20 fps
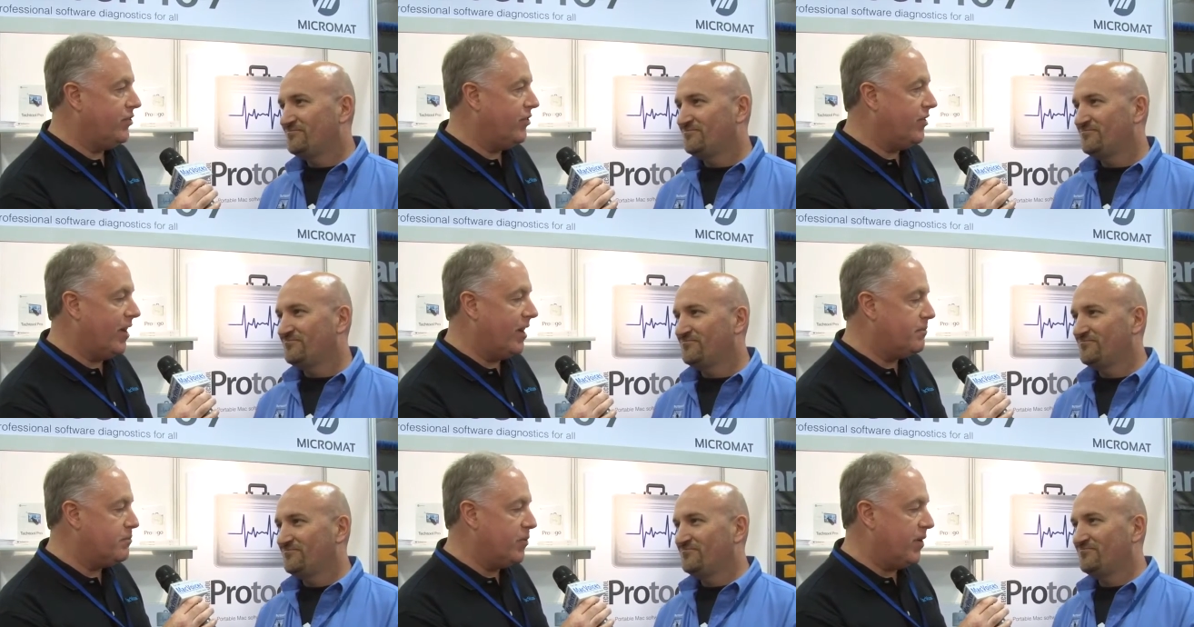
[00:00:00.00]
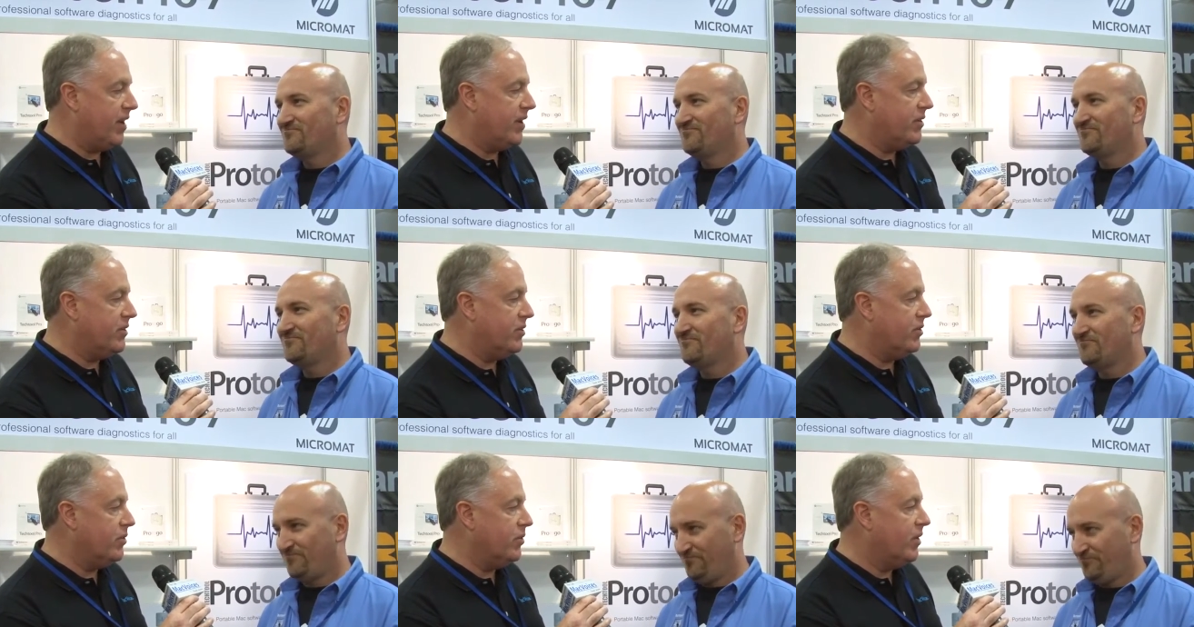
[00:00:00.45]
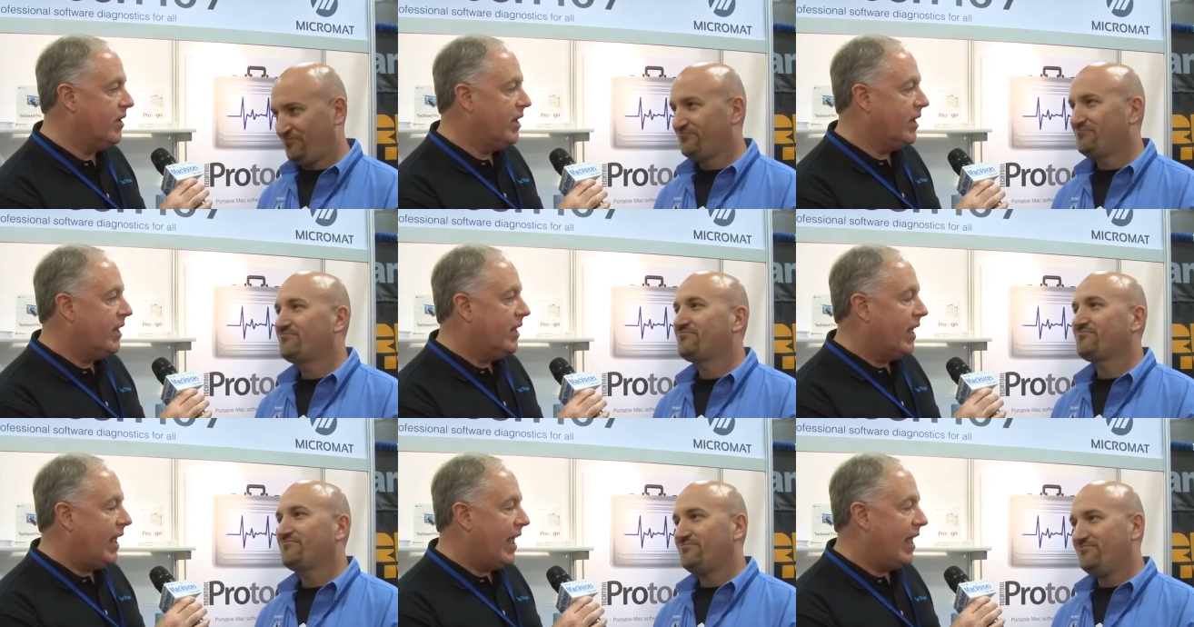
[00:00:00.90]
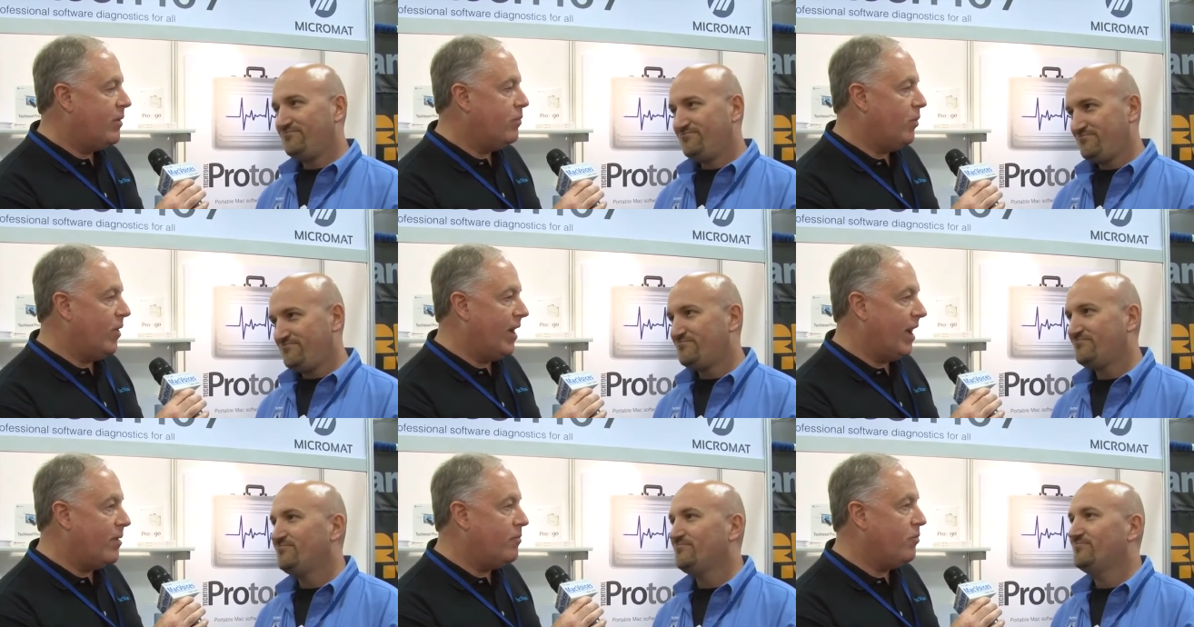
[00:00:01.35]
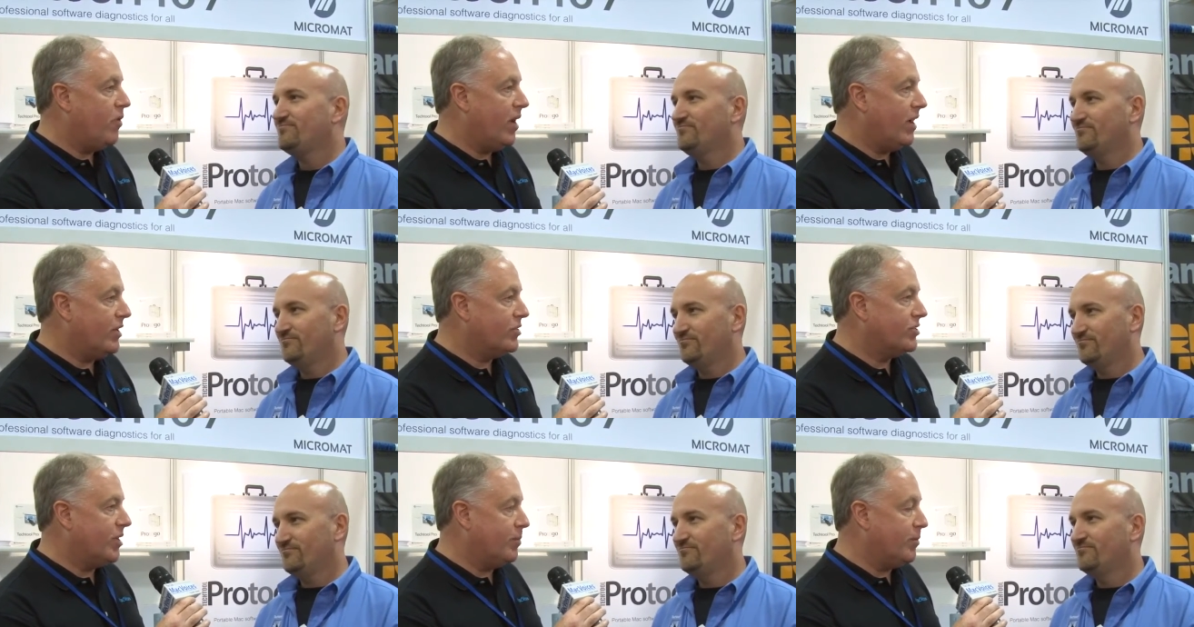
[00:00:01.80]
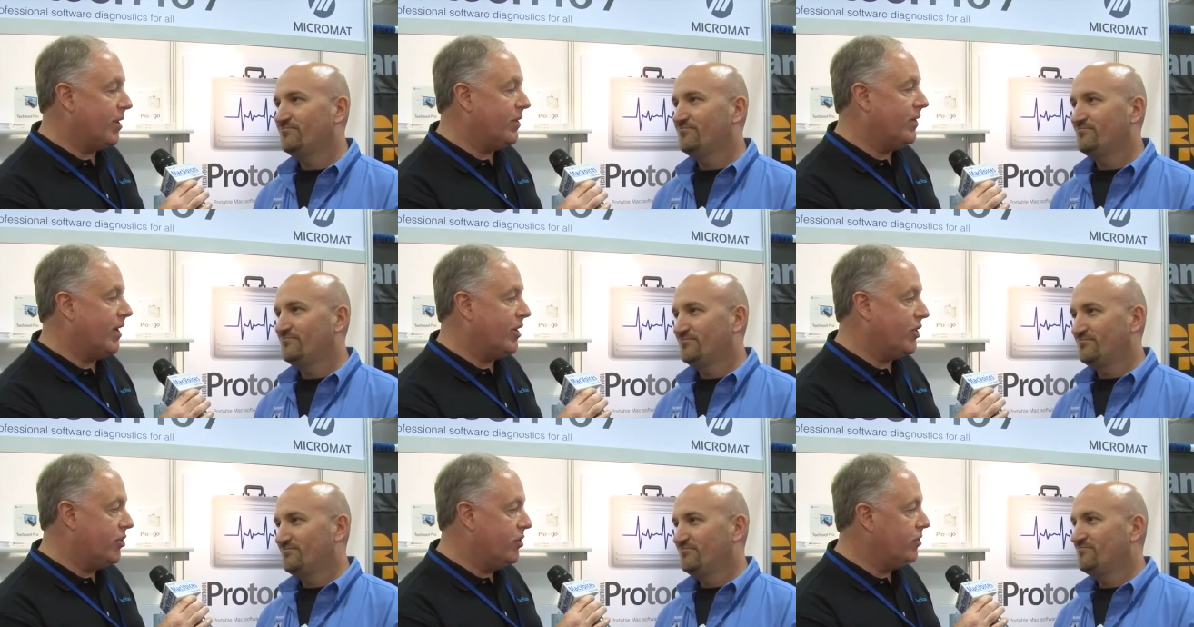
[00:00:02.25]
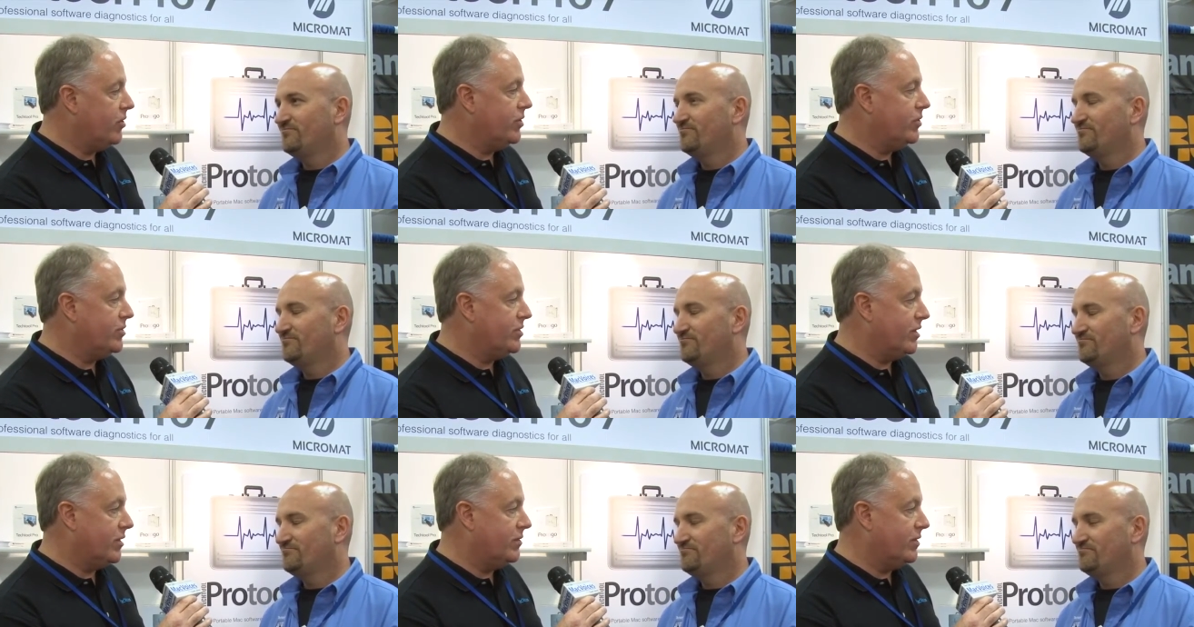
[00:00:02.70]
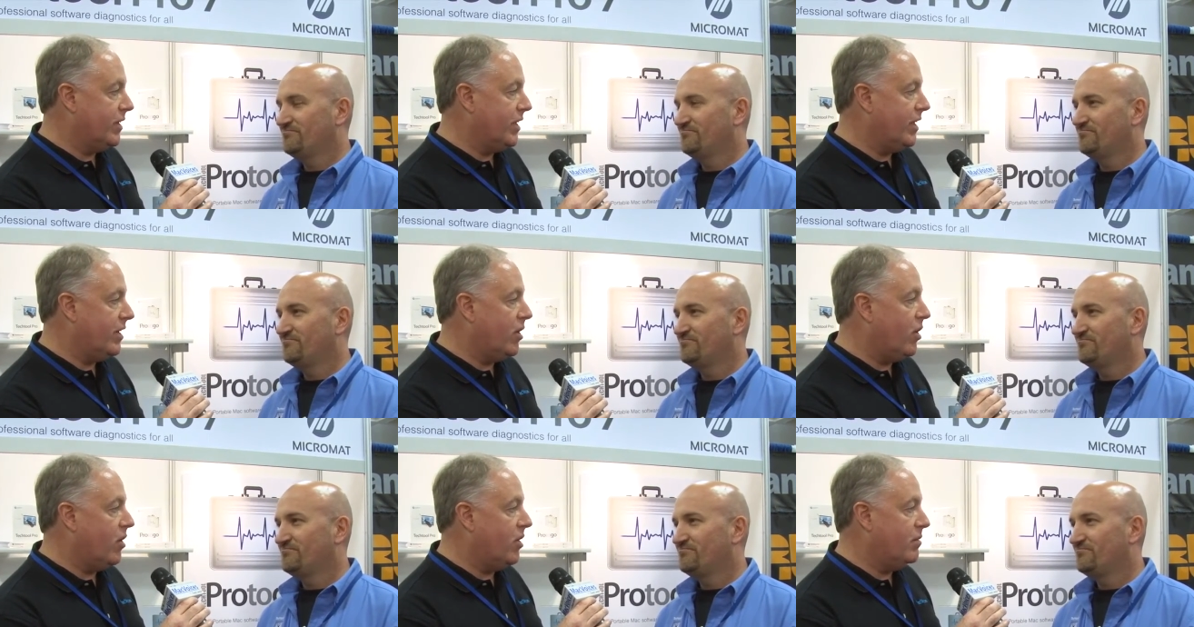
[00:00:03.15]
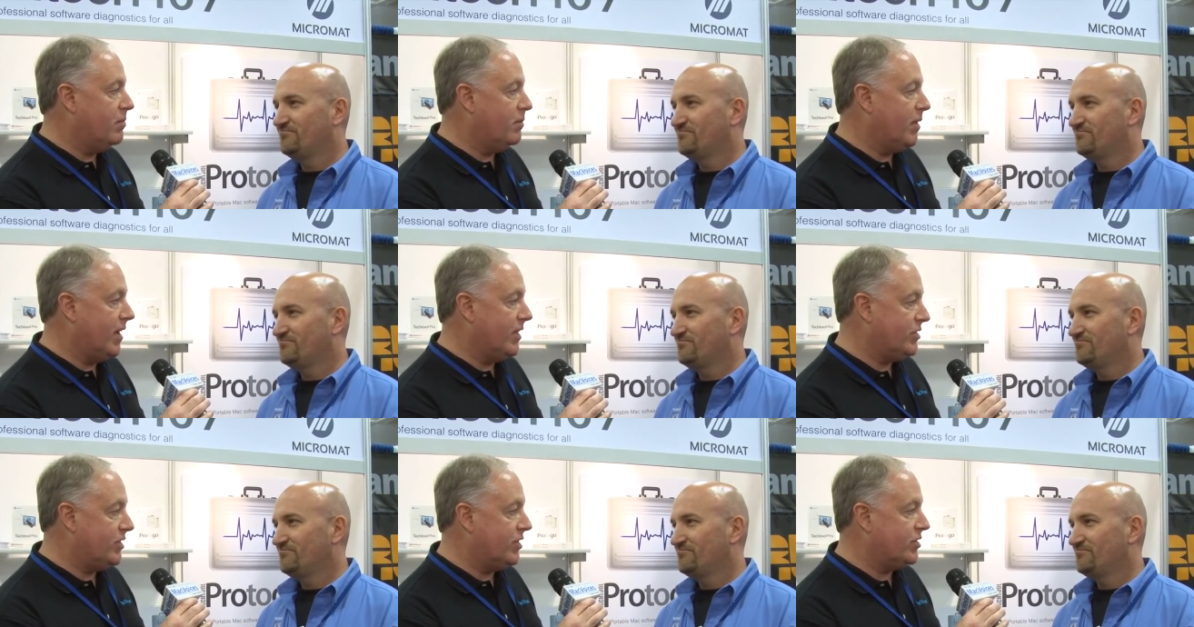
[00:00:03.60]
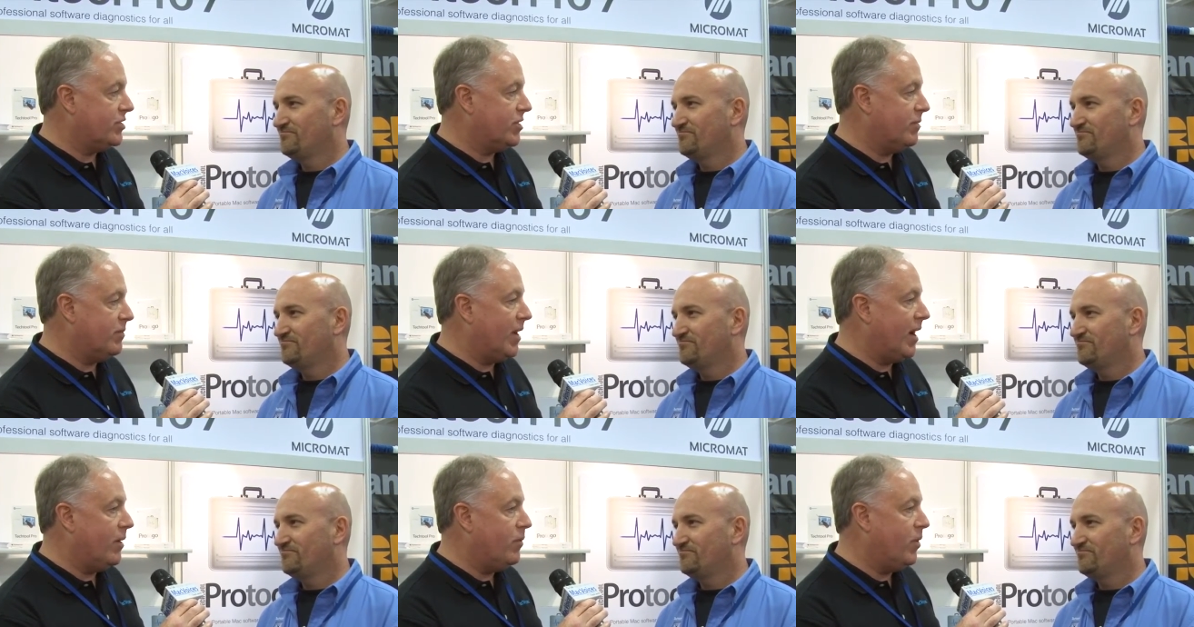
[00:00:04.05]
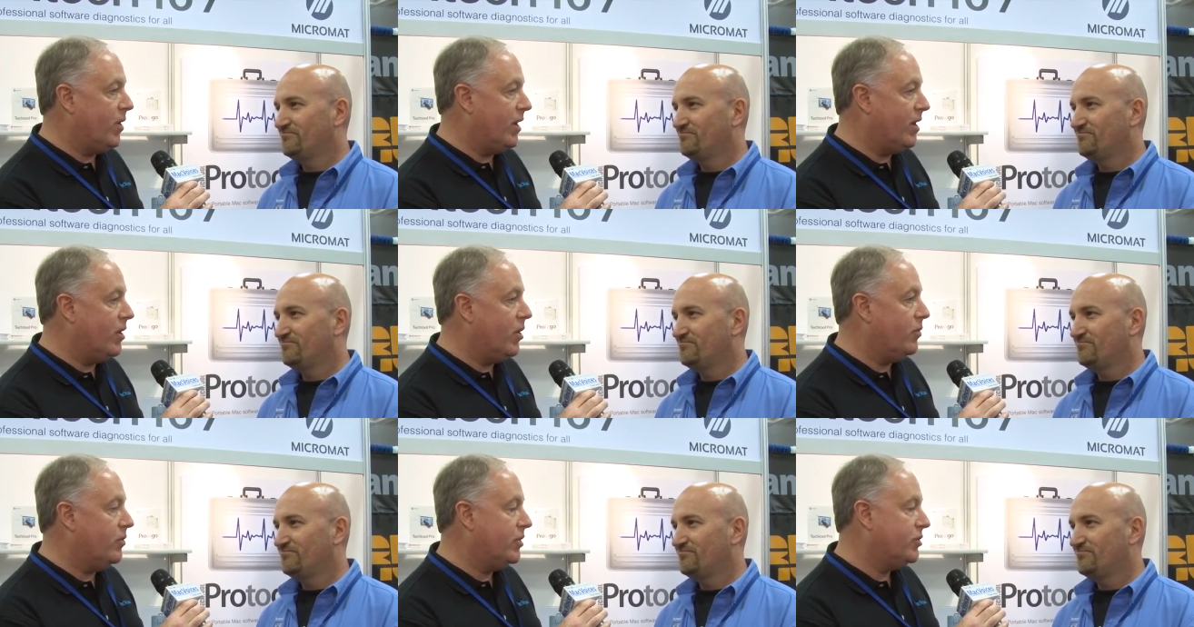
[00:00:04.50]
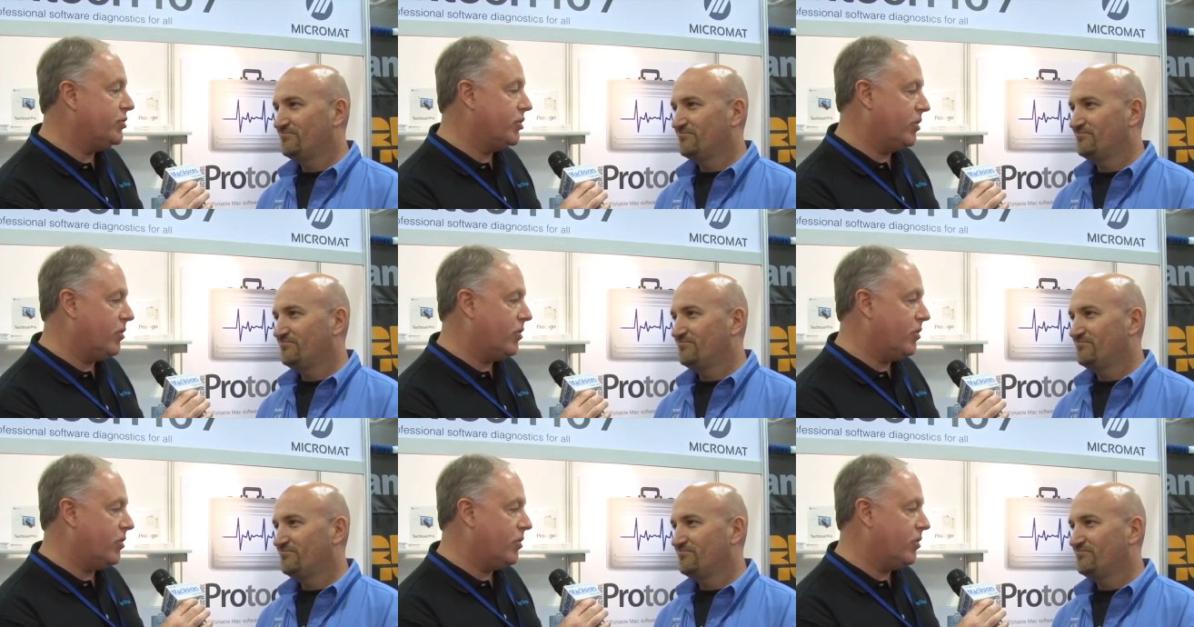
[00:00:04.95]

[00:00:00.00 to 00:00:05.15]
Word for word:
Speaker 1: You're not brand new. And when I'm running something like your utility on my system, I want to know that